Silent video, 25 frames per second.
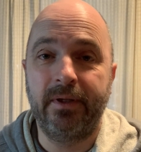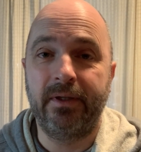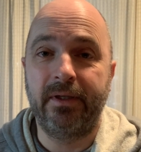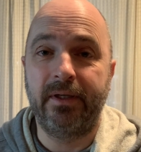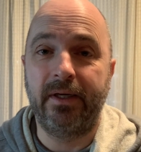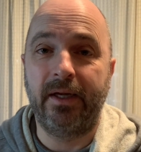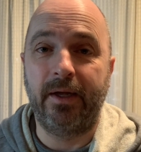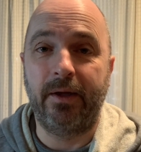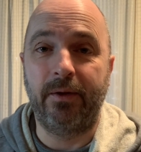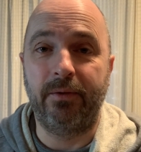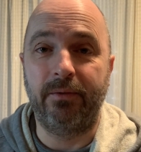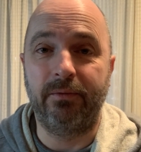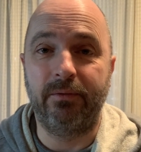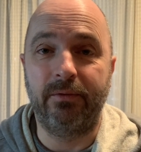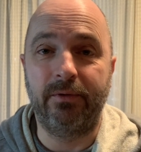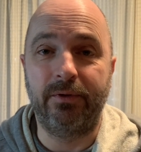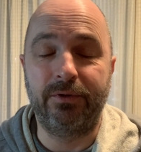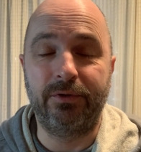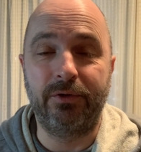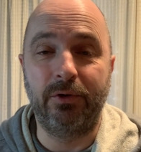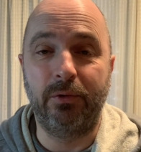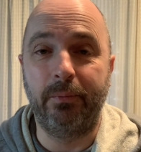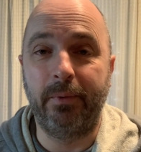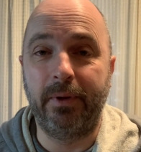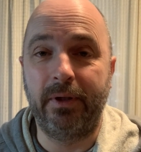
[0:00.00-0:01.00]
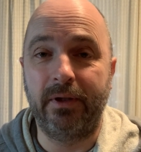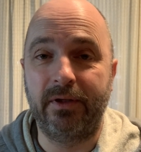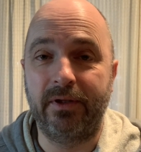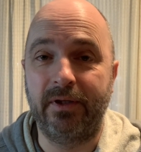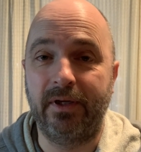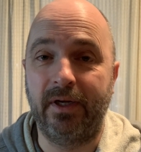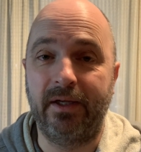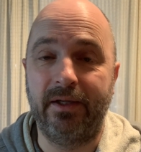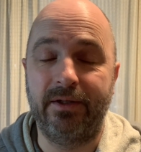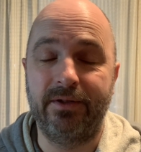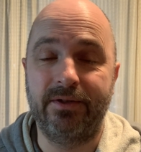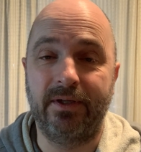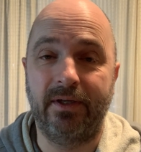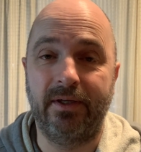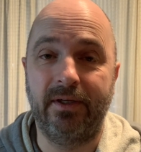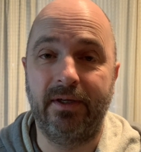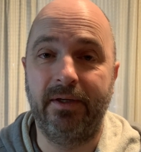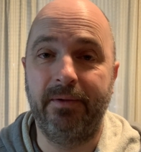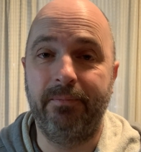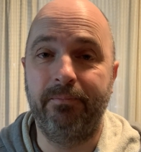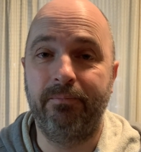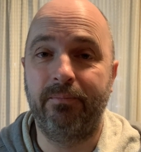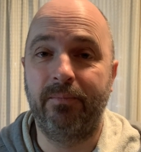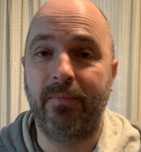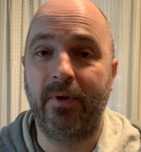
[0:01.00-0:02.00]
Now, there's no mail today. It's
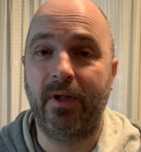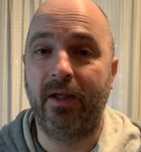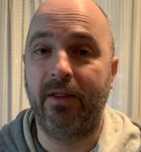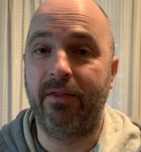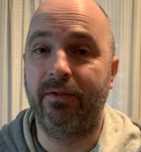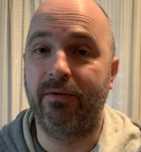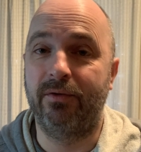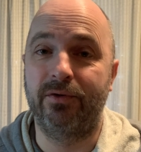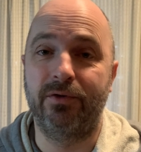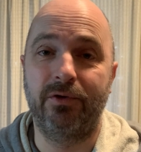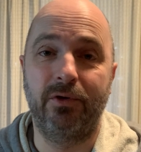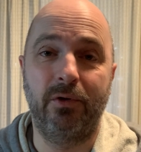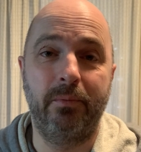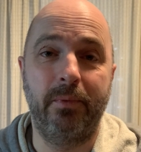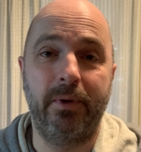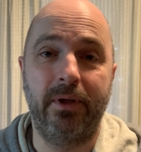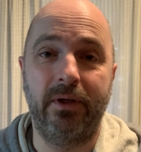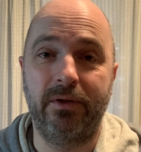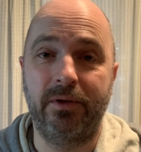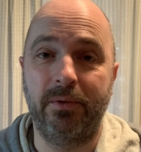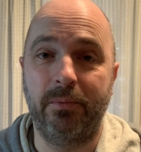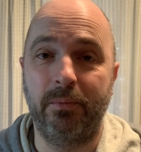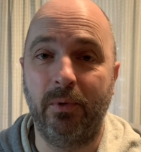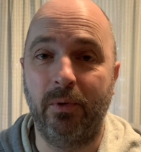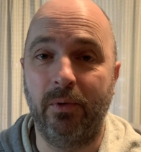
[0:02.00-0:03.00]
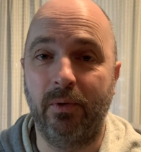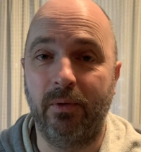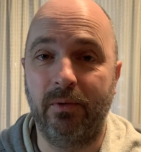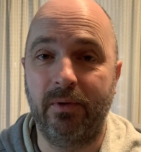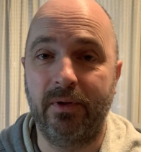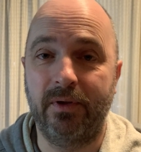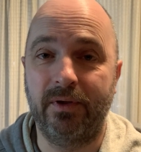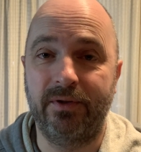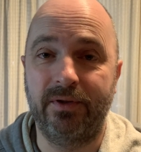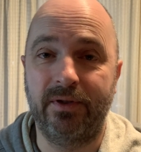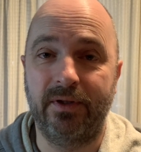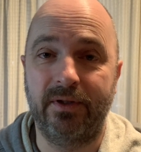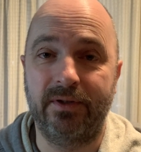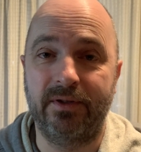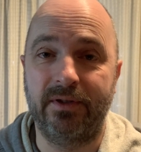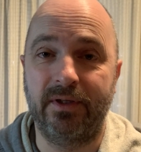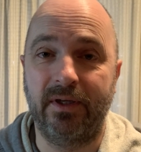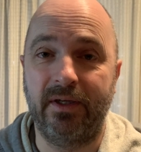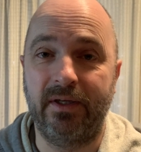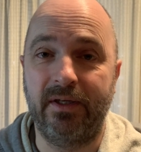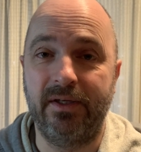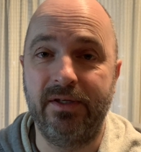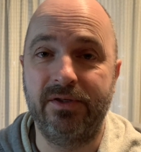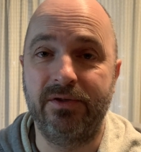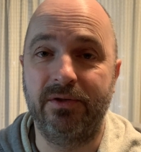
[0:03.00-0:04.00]
Sunday there's no mail tomorrow because it's uh,
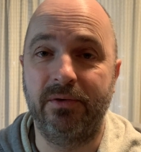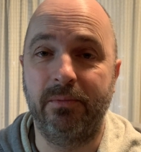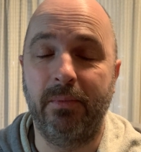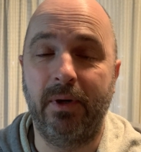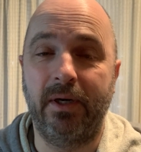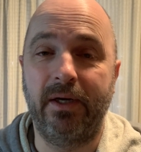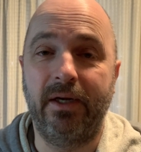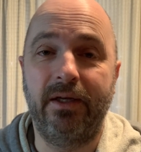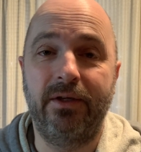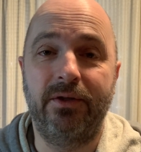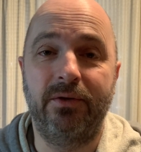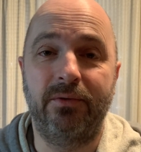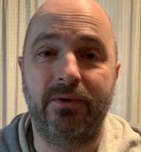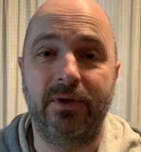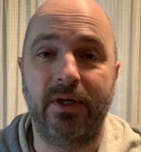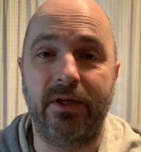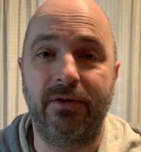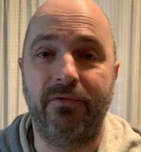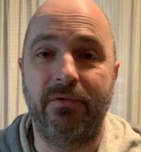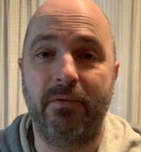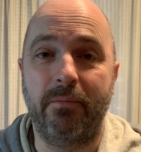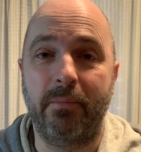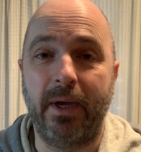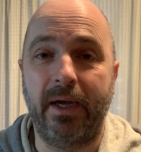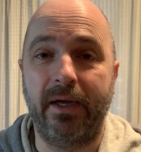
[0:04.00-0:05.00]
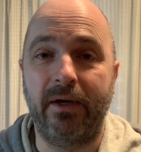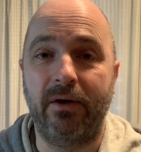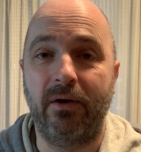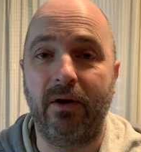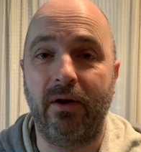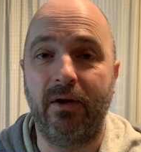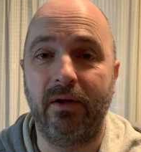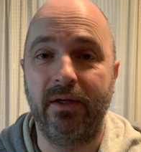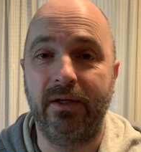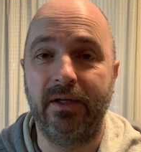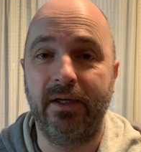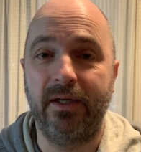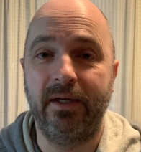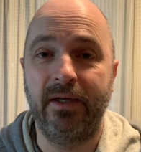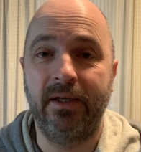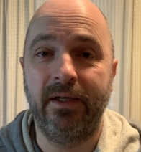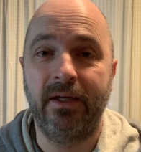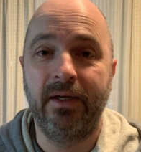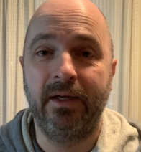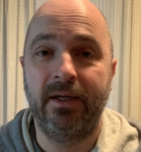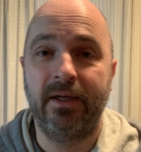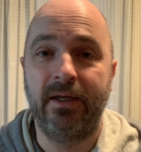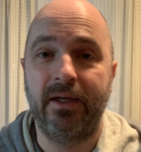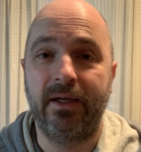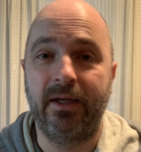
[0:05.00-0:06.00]
Easter Monday, so it's kind of a bank holiday,
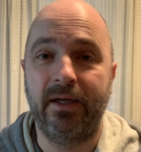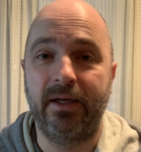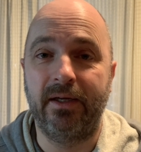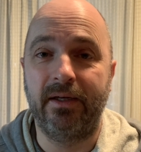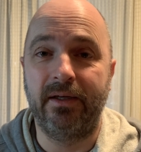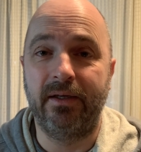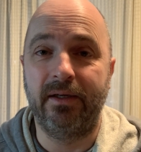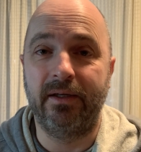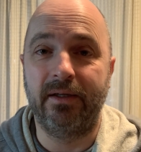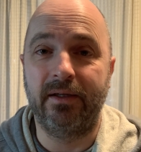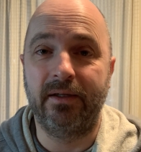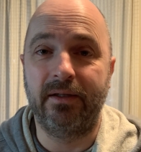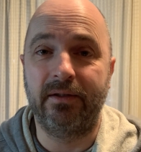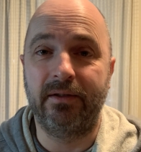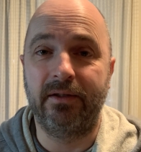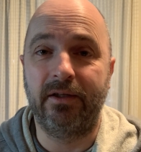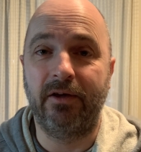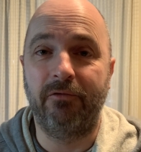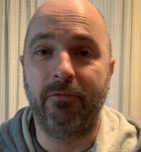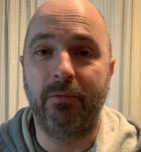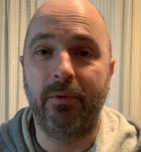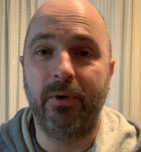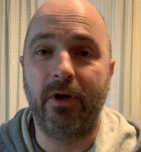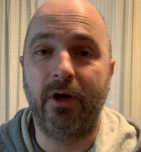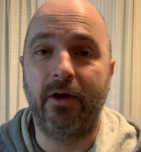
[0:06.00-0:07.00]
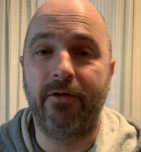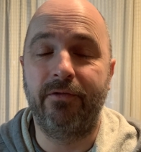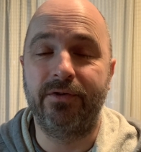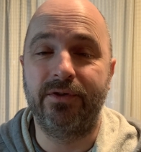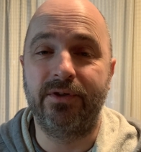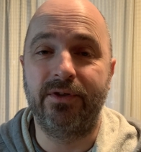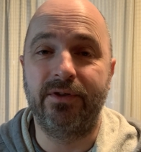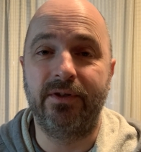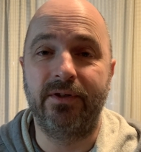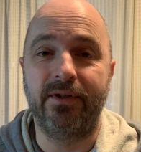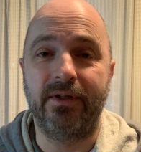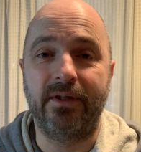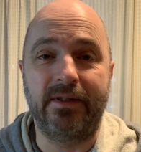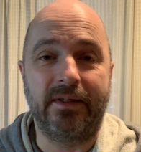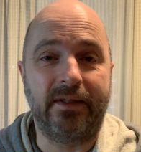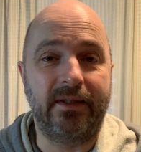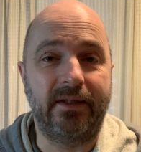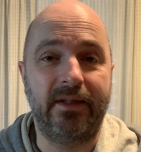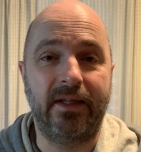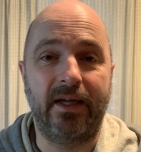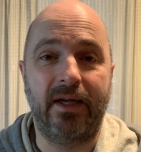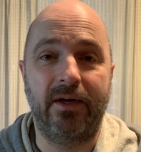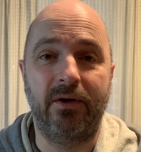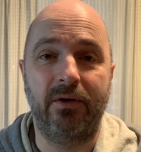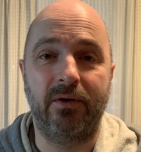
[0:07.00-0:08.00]
and uh, government offices and things like
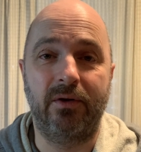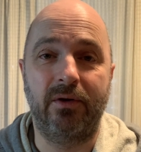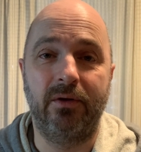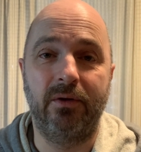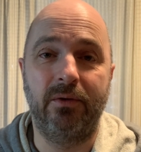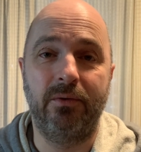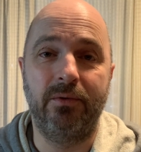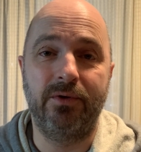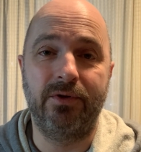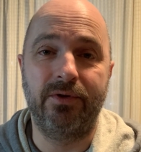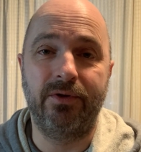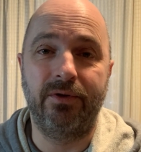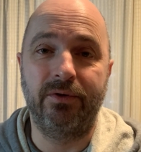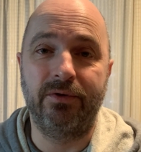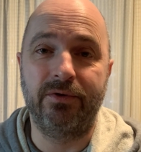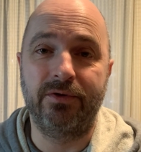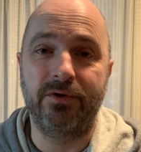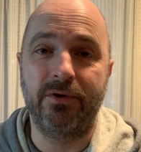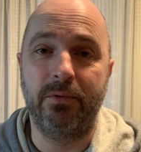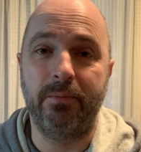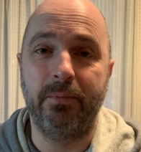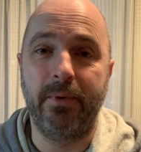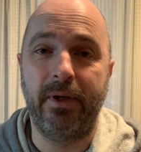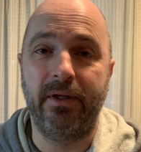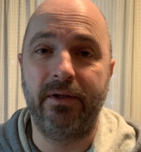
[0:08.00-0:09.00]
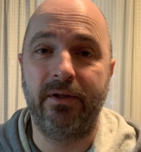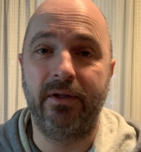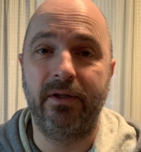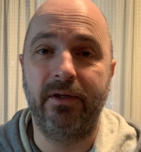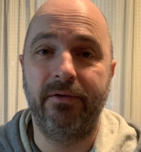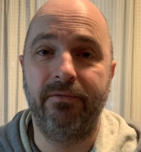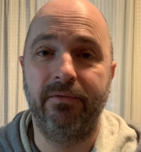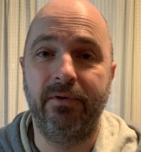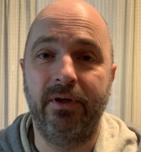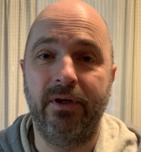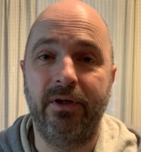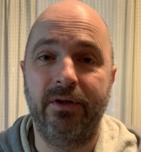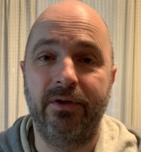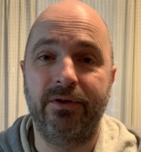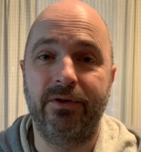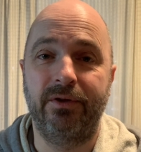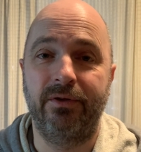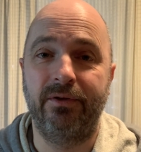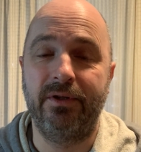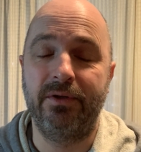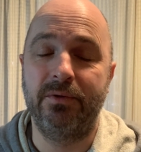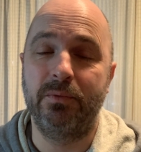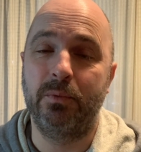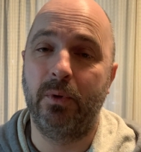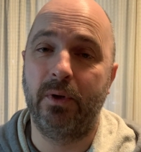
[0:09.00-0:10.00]
that are closed, so there's no mail delivery. So
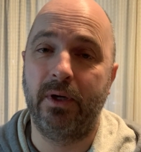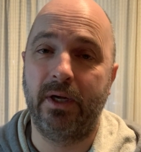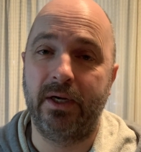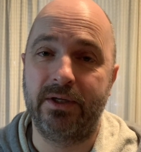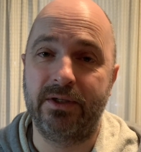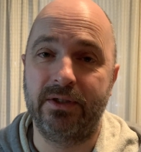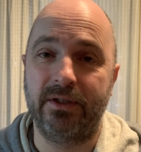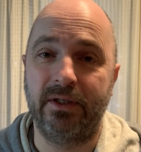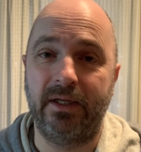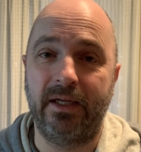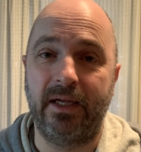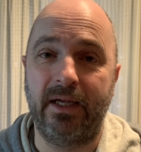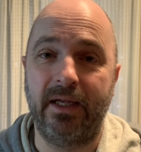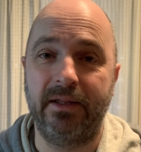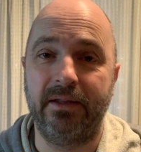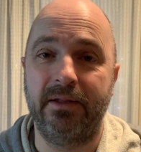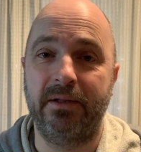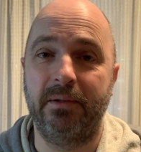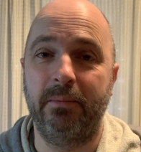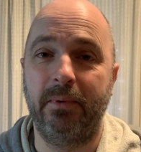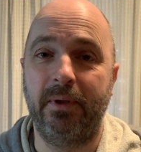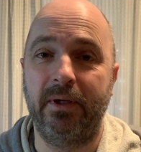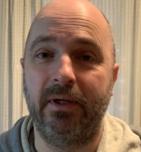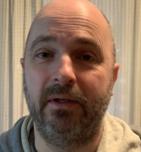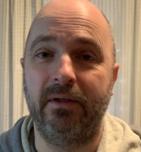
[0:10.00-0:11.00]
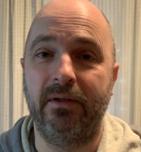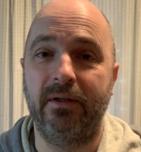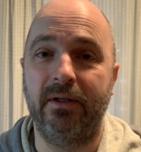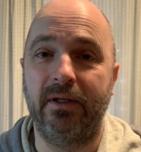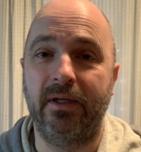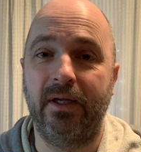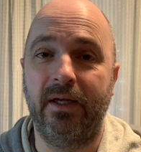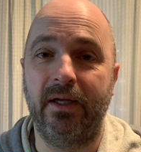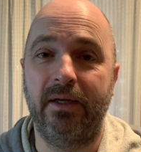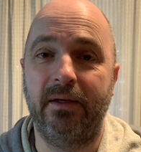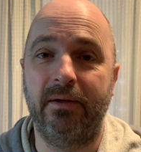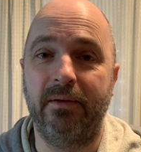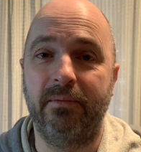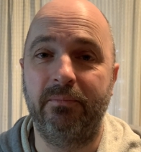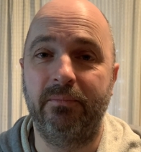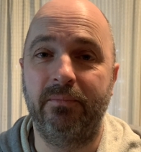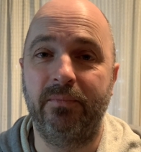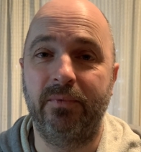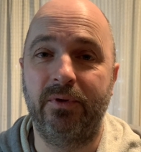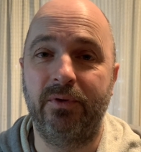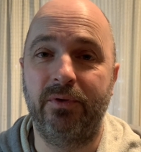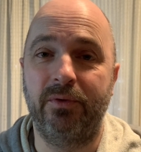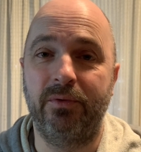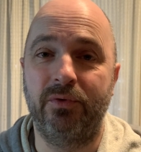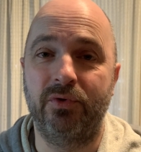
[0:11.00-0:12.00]
these won't actually hit the mail um,
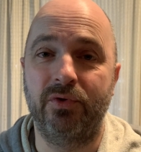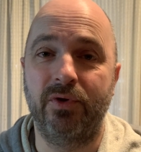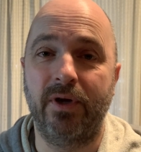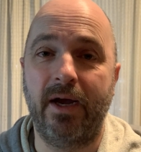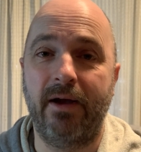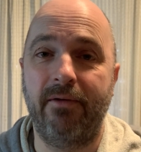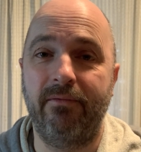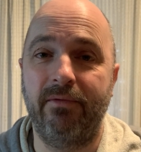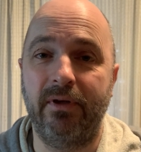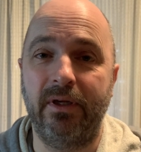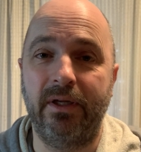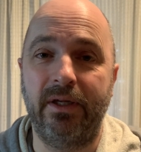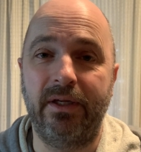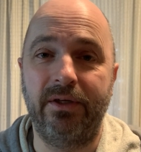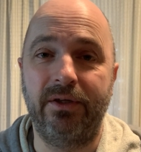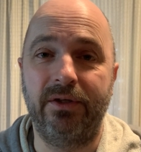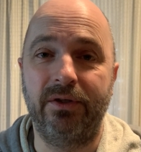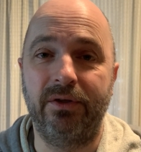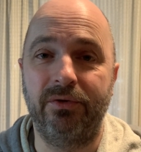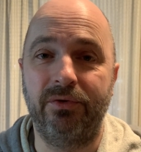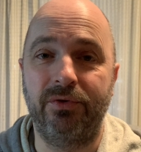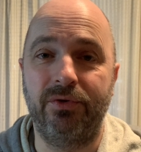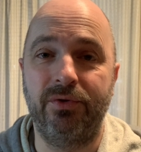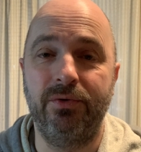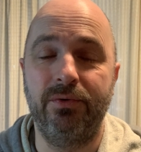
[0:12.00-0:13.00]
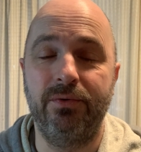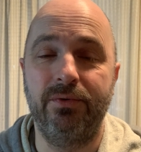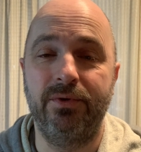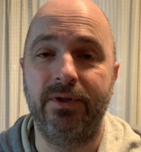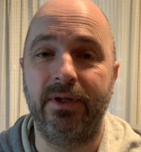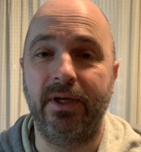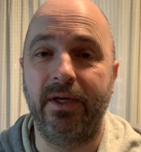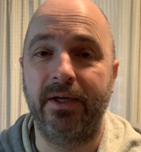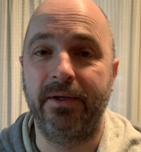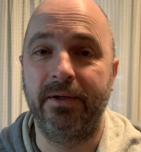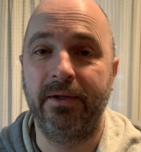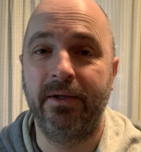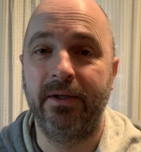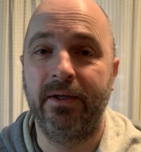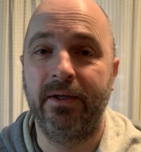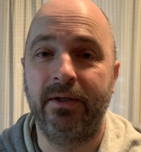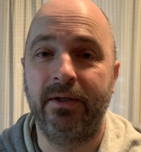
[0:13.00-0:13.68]
to travel until Tuesday.